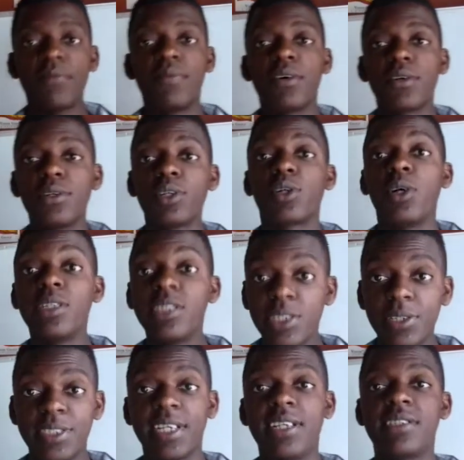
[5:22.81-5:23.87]

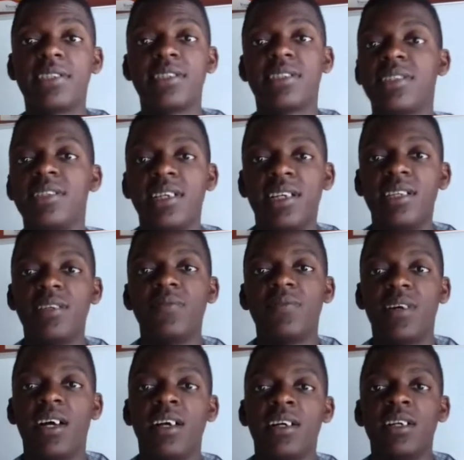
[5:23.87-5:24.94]
gluconeogenesis in the liver.